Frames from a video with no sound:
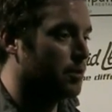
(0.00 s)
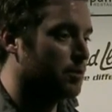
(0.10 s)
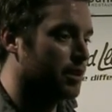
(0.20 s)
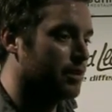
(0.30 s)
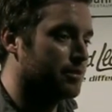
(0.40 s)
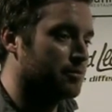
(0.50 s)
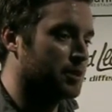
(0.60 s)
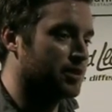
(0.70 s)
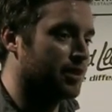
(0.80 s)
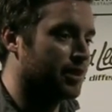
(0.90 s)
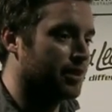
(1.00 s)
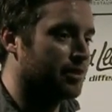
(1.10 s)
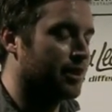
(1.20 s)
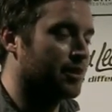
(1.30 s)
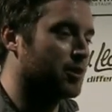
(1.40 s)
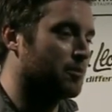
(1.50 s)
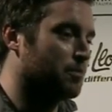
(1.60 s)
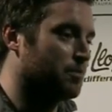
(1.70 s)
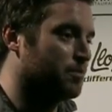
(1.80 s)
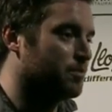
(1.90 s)
Well, we say, I
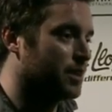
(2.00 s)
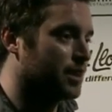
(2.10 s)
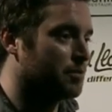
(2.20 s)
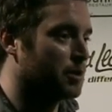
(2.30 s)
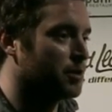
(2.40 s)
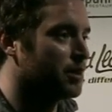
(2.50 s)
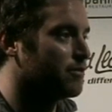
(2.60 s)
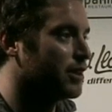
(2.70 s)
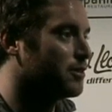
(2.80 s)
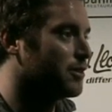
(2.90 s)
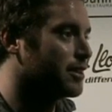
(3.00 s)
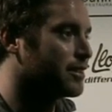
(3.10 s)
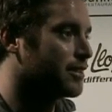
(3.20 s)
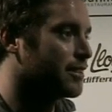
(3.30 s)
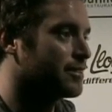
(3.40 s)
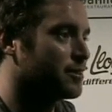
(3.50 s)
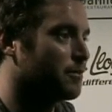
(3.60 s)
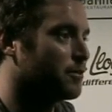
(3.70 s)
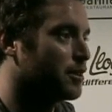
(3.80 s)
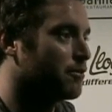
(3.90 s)
know Pooley and Vito, they say
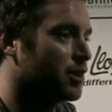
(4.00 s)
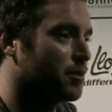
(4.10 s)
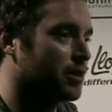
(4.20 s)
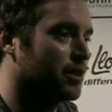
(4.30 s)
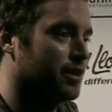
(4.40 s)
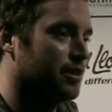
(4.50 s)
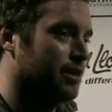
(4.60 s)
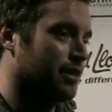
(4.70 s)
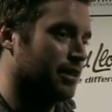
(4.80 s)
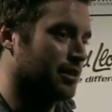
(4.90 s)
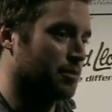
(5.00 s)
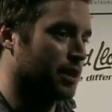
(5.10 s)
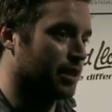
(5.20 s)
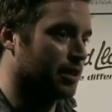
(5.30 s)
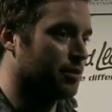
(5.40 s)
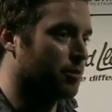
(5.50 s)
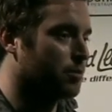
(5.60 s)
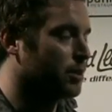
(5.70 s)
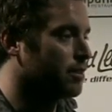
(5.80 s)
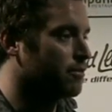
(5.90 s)
top 4 every year, but as a player you want
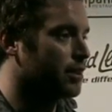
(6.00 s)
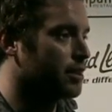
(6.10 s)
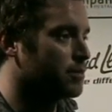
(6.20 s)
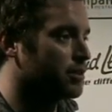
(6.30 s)
to win every game.